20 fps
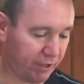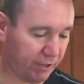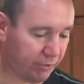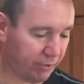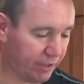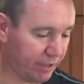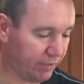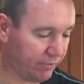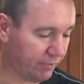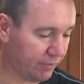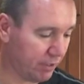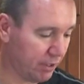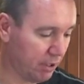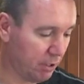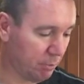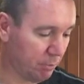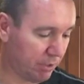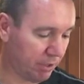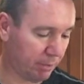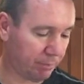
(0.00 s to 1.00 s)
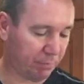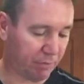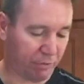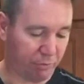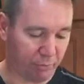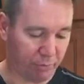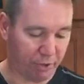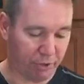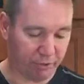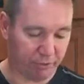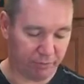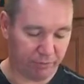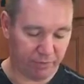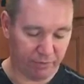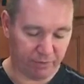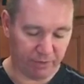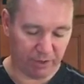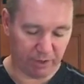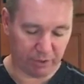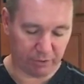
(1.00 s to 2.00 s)
degrees, but up to
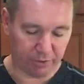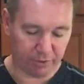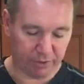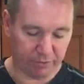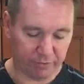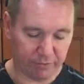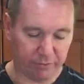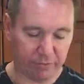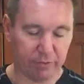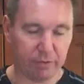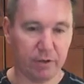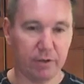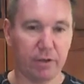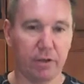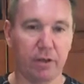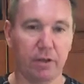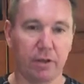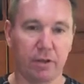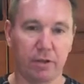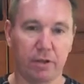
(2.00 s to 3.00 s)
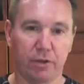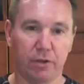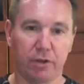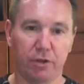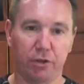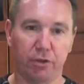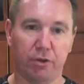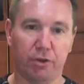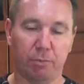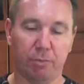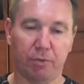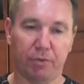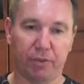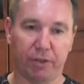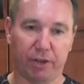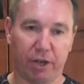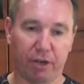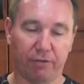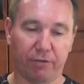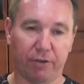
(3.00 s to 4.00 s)
350 degrees, you can put the
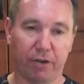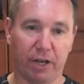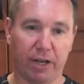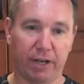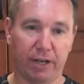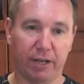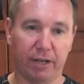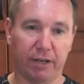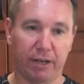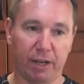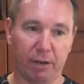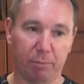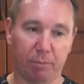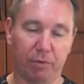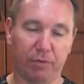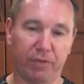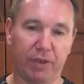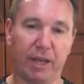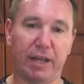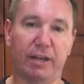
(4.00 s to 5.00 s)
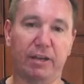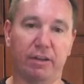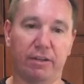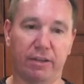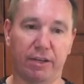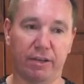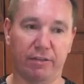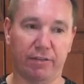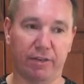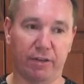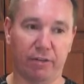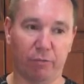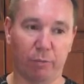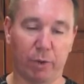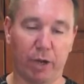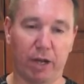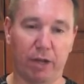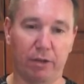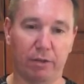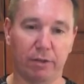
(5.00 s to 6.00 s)
cover on it and put that into the oven as
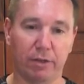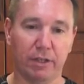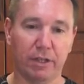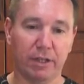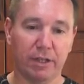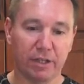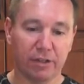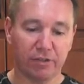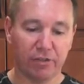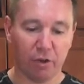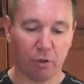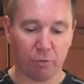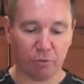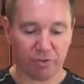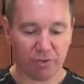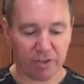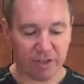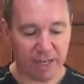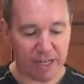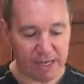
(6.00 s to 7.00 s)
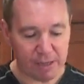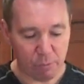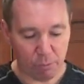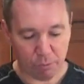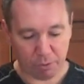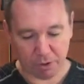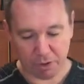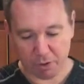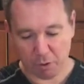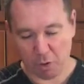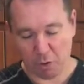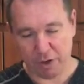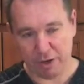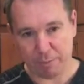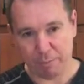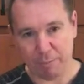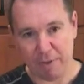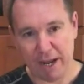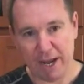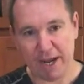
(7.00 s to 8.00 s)
well. So tonight we're going
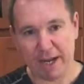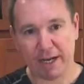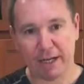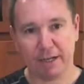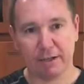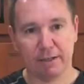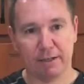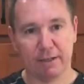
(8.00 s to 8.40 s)
to make